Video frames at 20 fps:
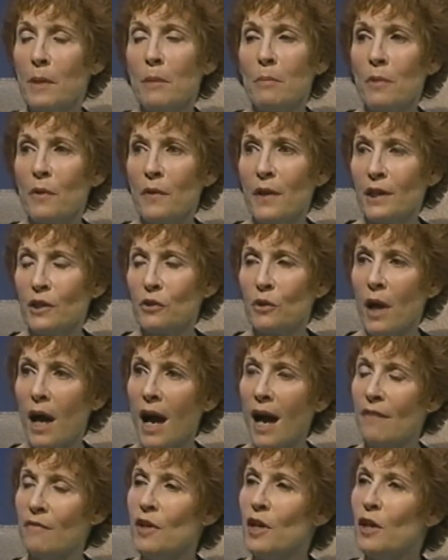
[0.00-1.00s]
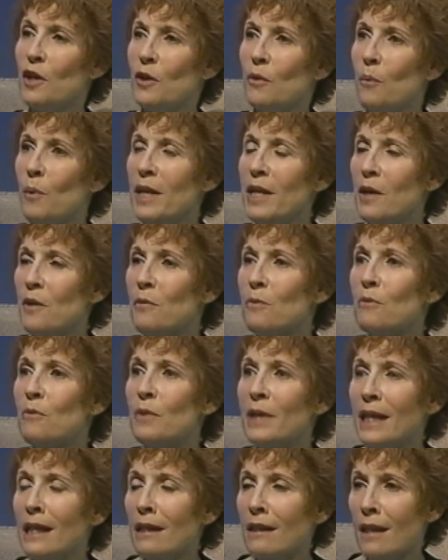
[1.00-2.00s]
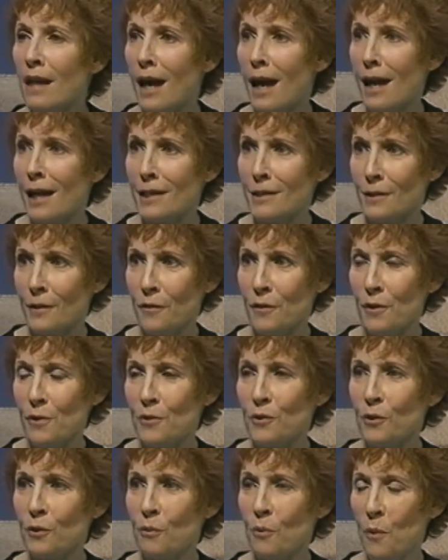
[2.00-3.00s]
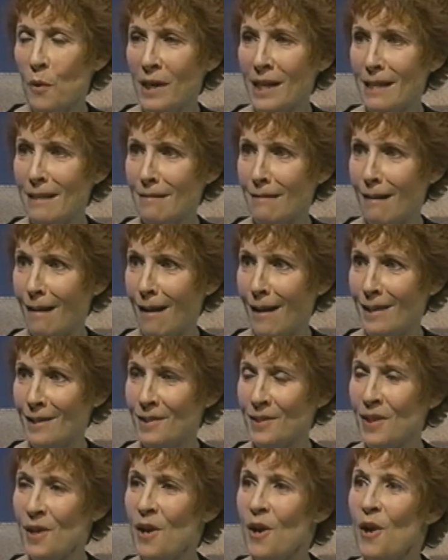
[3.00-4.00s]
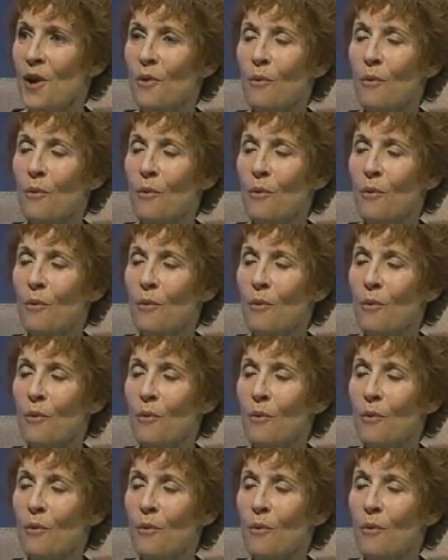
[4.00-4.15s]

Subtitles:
people that drive, we don't realize that those are warning signs.